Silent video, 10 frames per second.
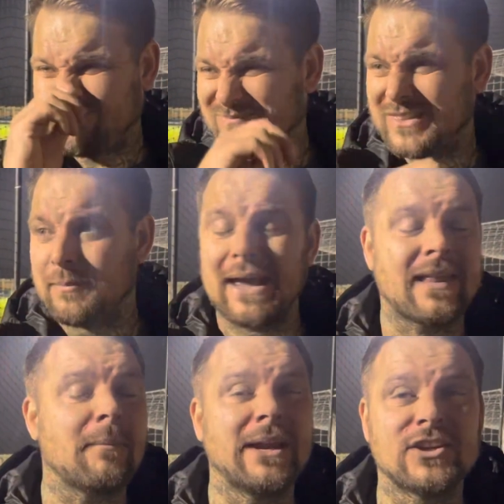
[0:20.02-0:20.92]
you make
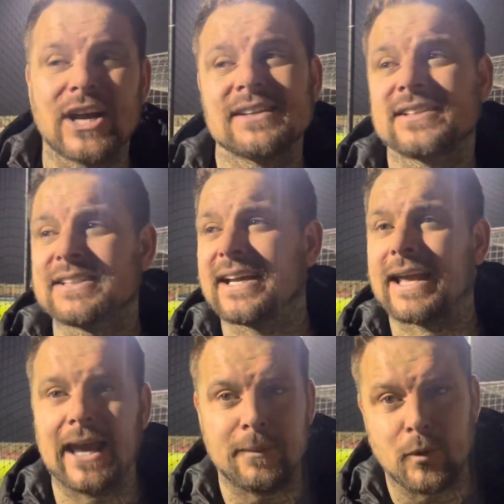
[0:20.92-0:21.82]
that many chances in a
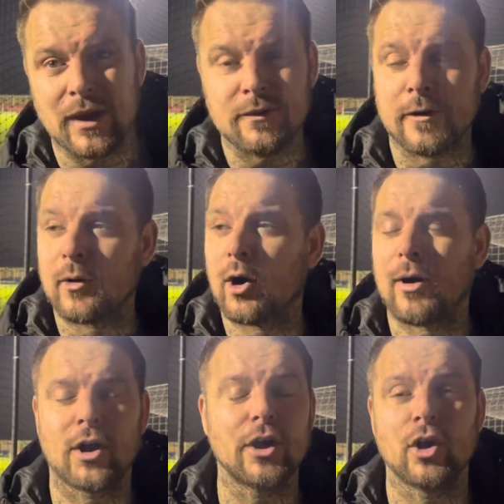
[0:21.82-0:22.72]
game away from home
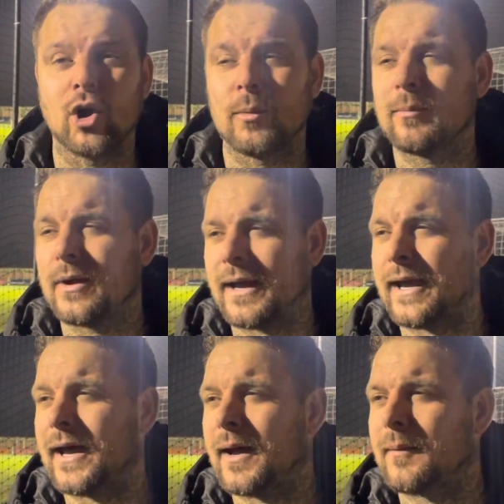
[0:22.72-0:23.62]
or at home,
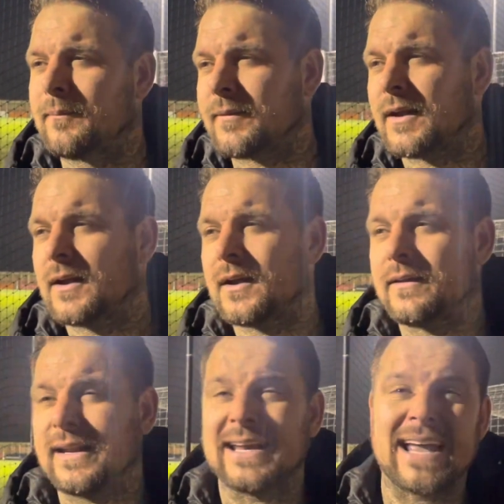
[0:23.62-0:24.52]
then
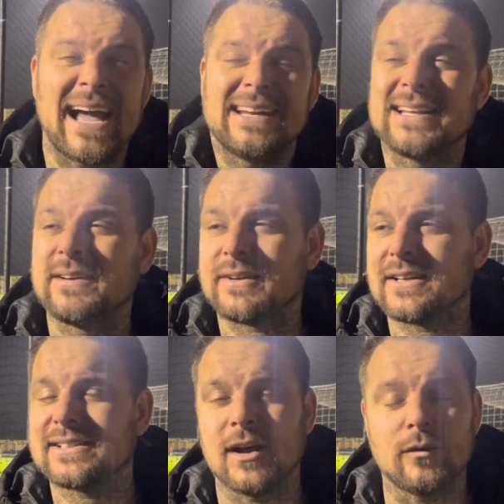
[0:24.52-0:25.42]
you're kind of leaving
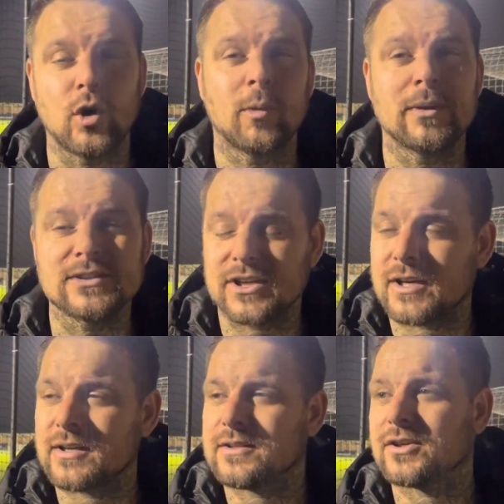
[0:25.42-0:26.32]
yourself open
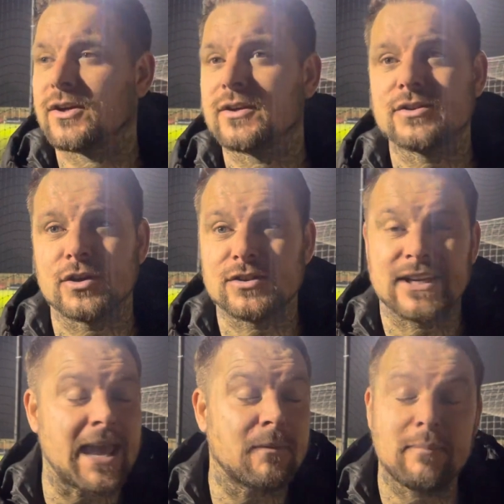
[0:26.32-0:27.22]
to
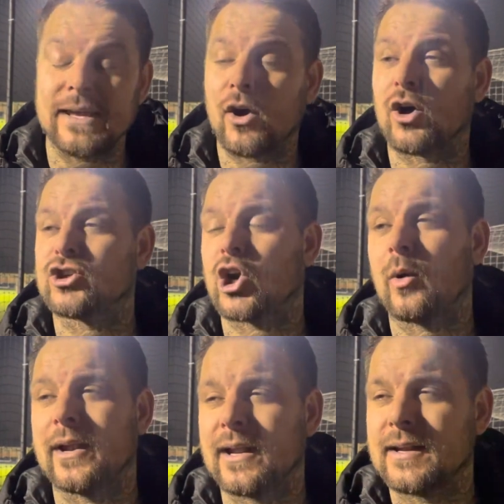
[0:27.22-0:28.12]
getting beat or
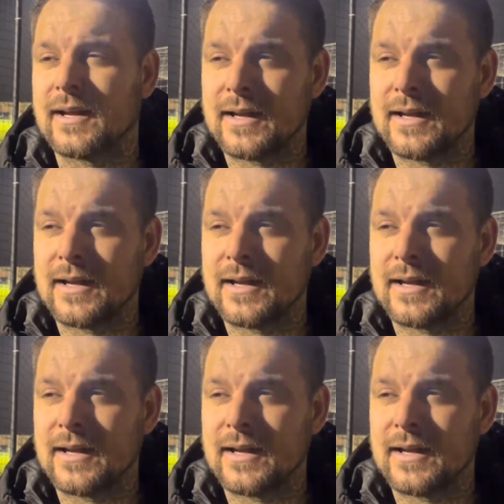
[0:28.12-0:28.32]
drawing. And